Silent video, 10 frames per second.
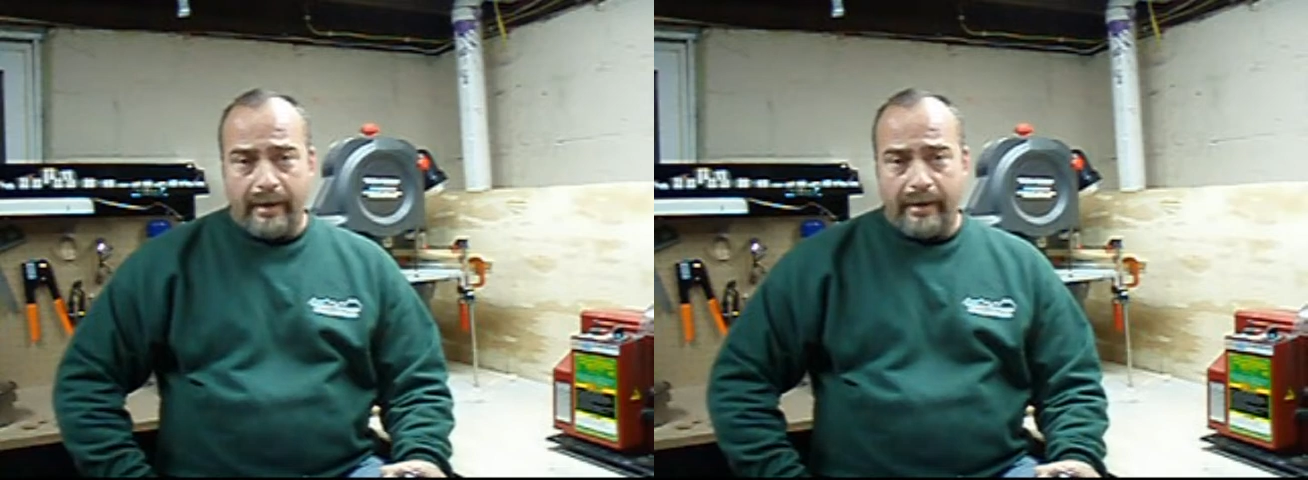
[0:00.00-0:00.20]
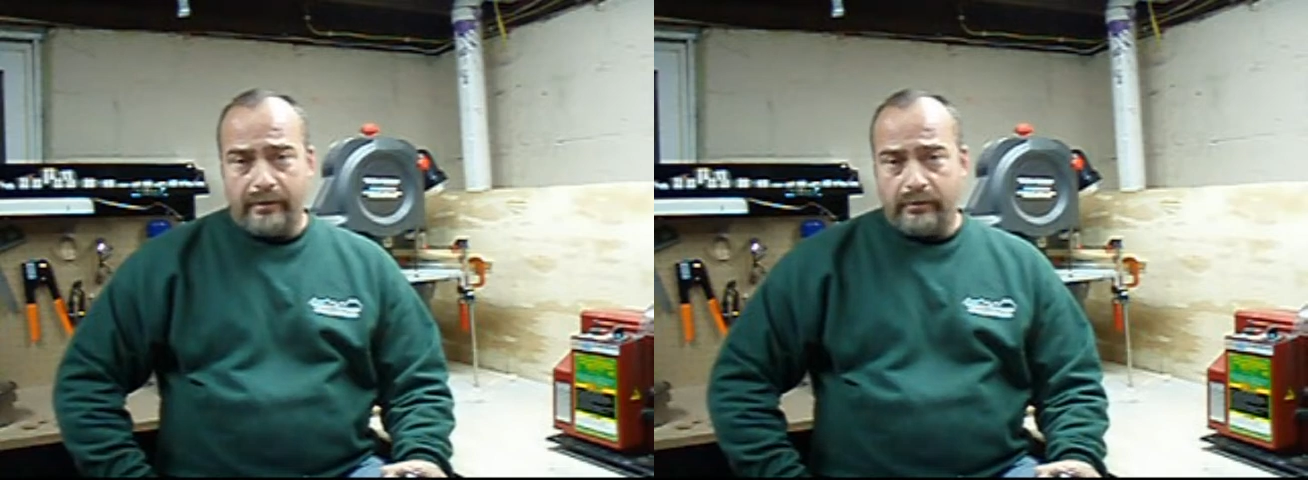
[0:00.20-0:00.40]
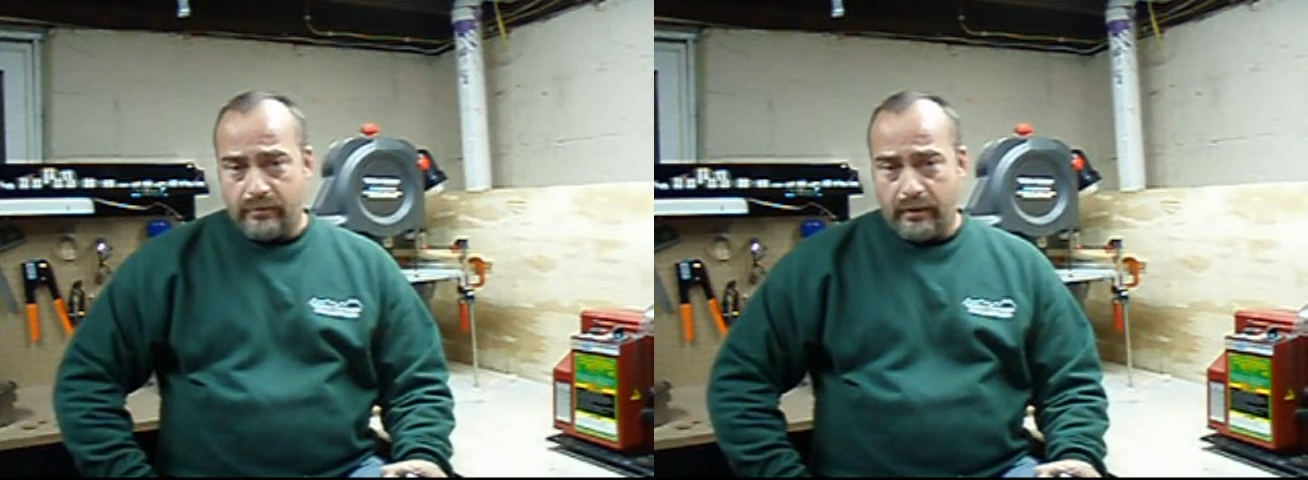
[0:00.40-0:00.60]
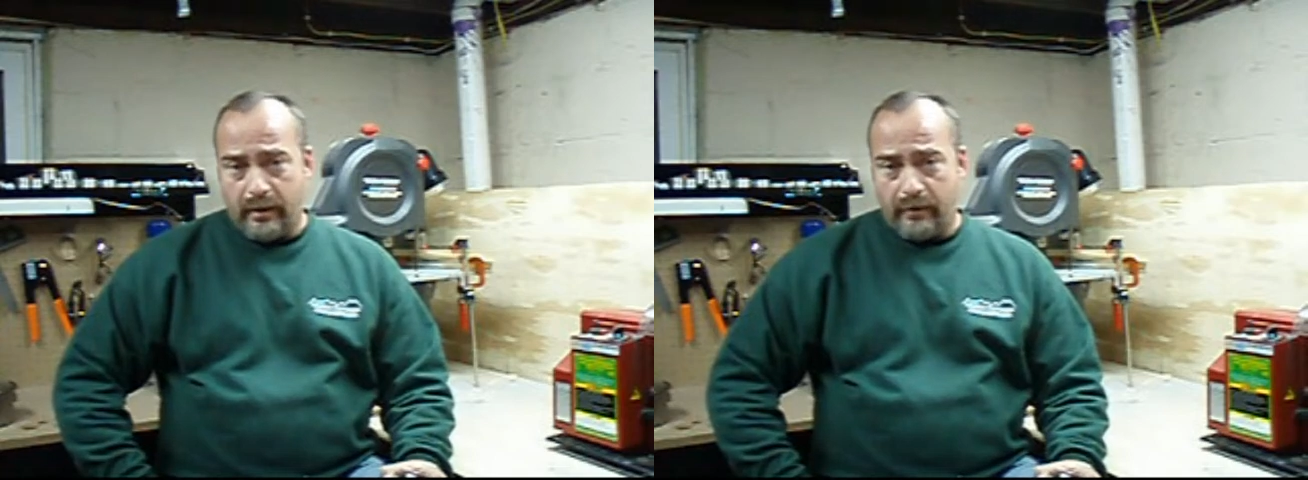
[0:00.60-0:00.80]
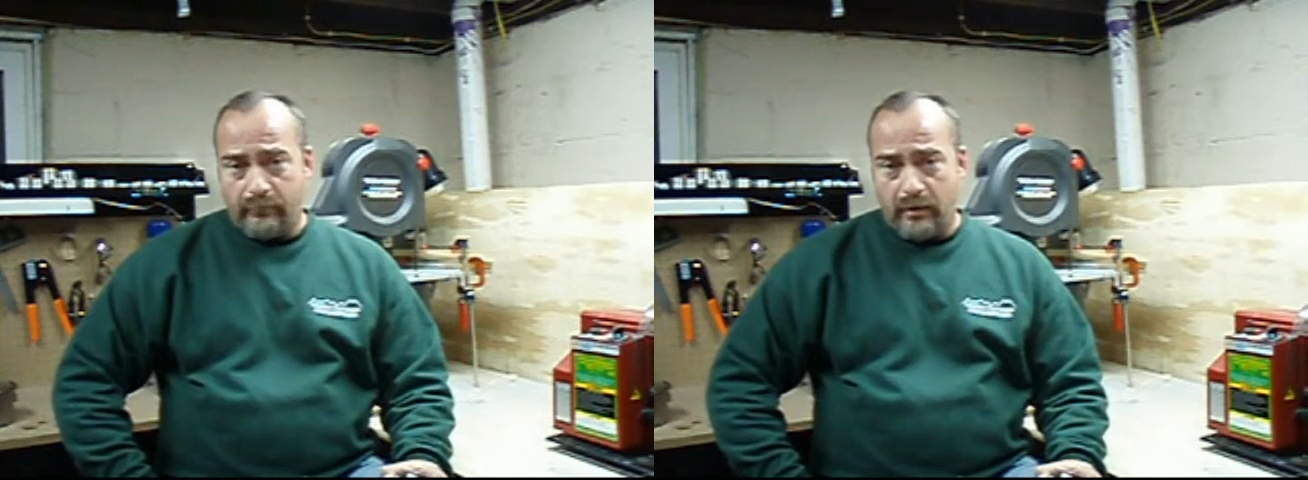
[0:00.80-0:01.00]
and
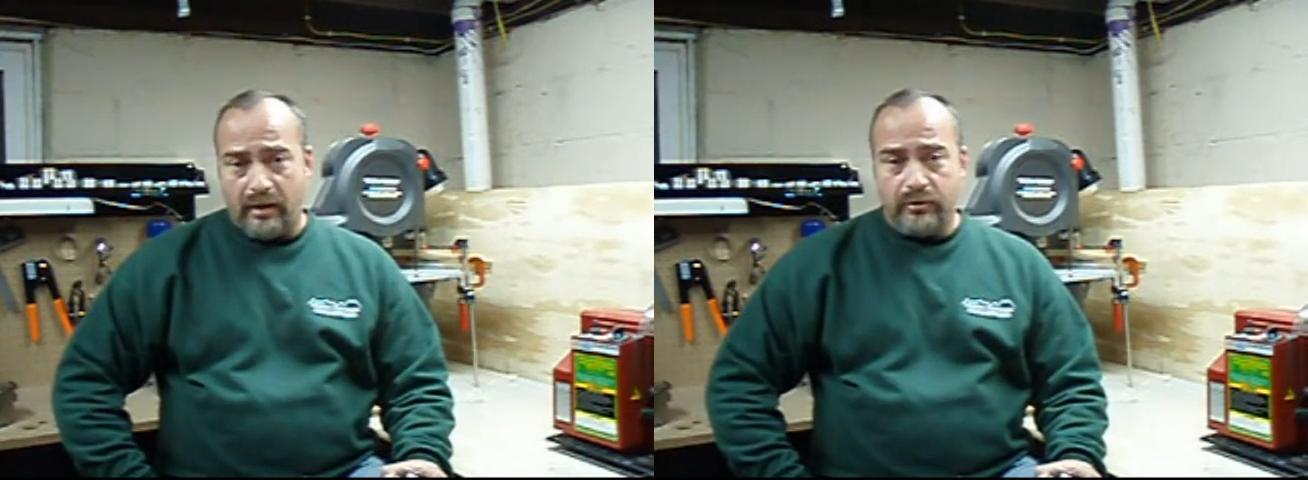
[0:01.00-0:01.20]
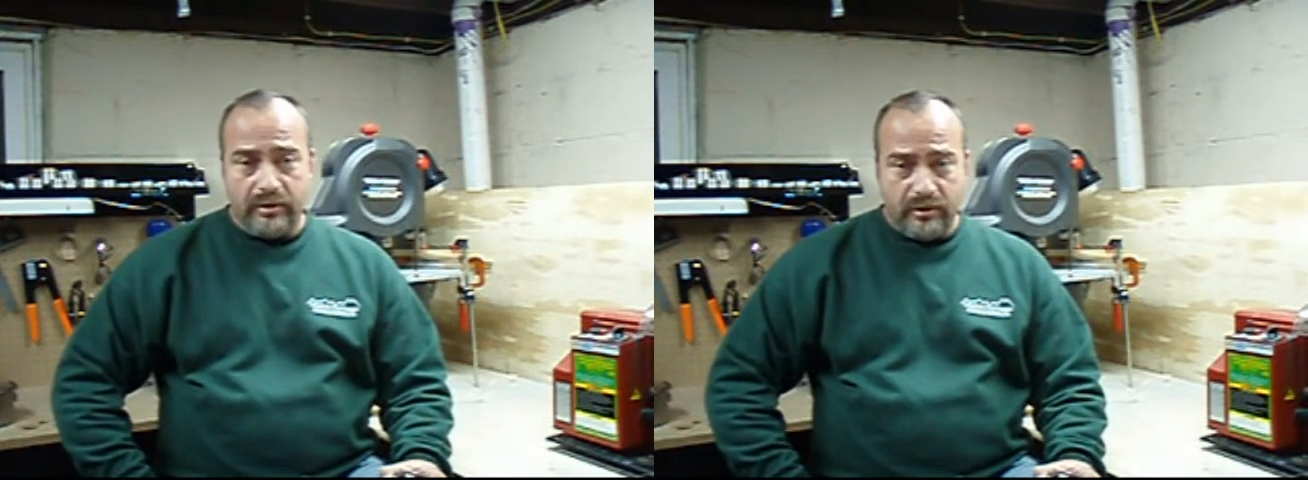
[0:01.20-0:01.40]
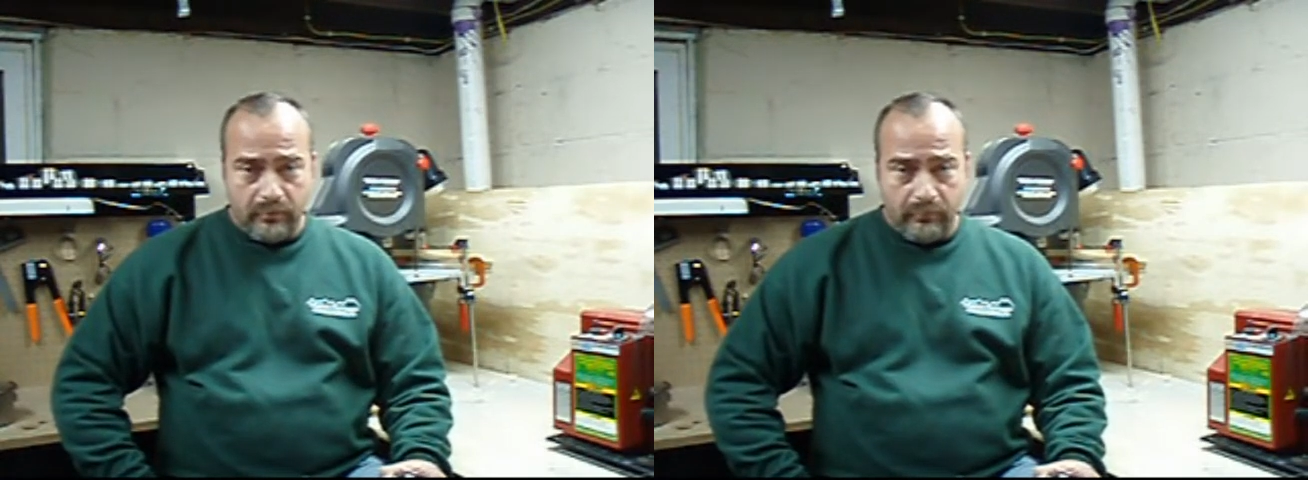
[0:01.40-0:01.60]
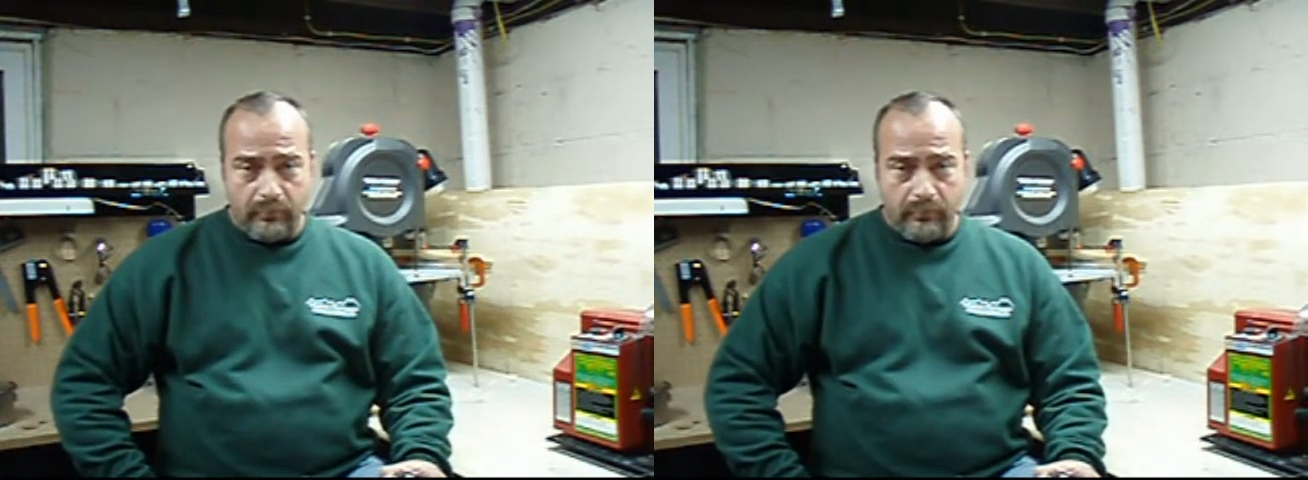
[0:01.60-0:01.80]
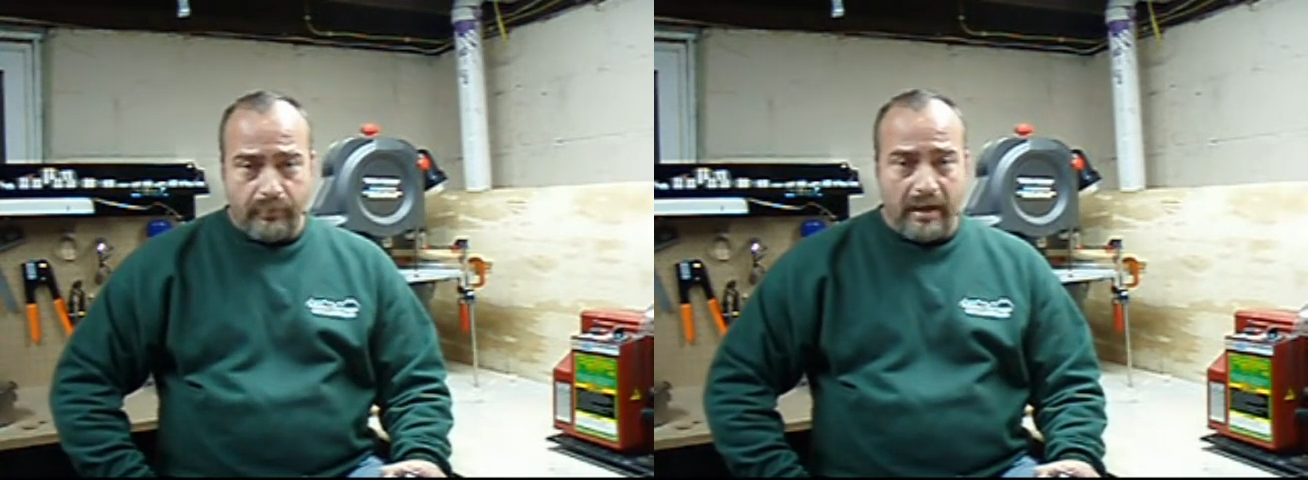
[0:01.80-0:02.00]

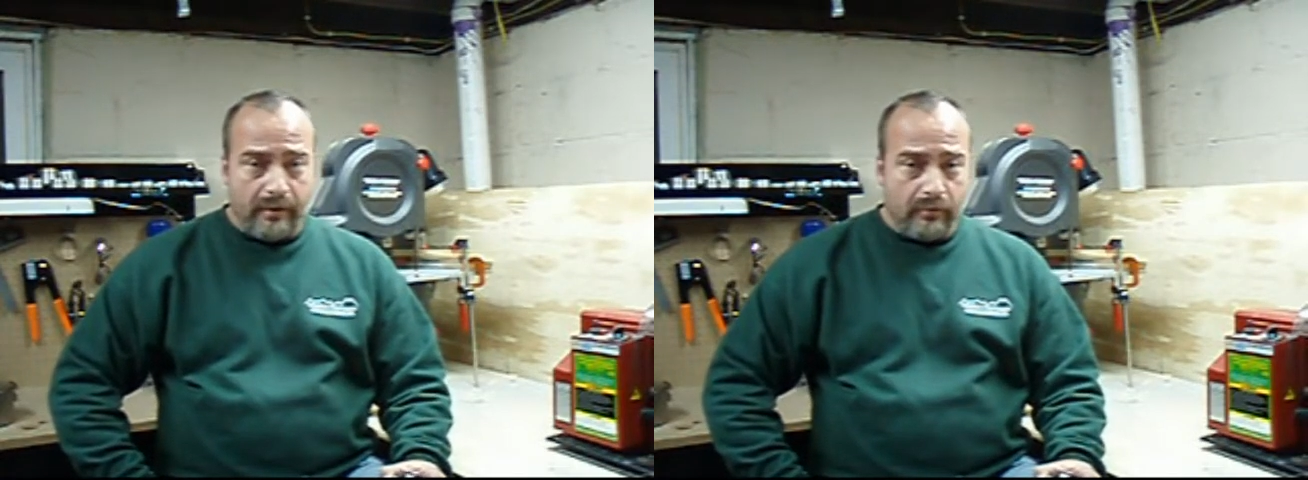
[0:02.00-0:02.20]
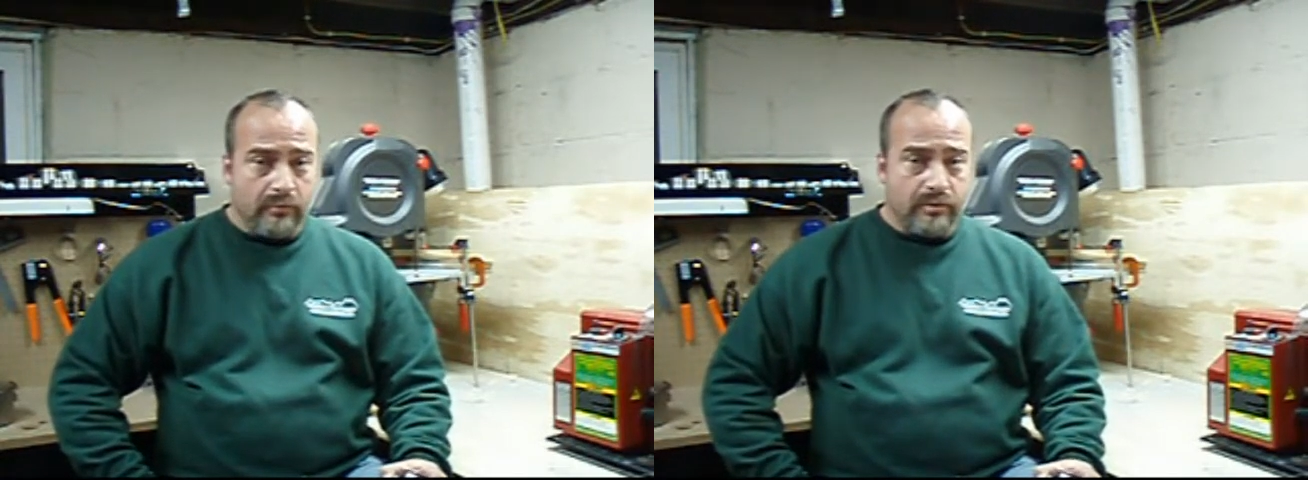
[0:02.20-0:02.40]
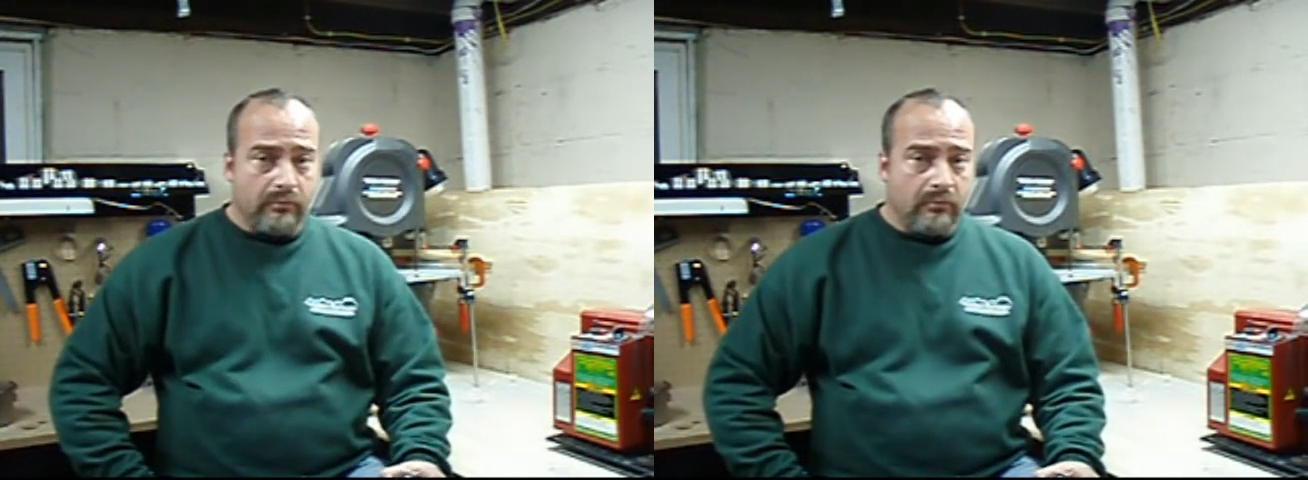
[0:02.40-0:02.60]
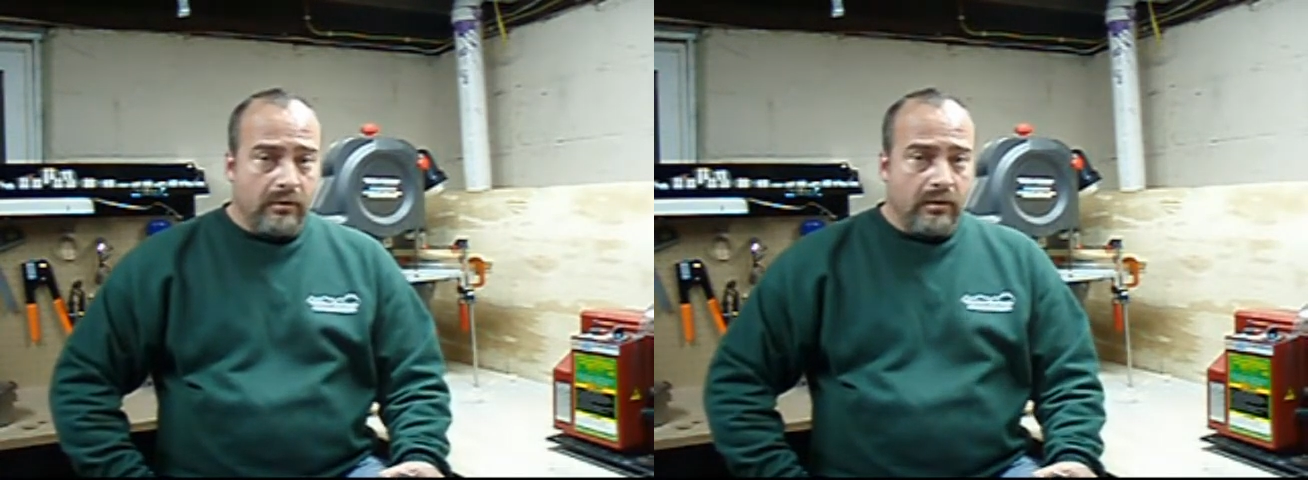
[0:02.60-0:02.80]
hydration bladders and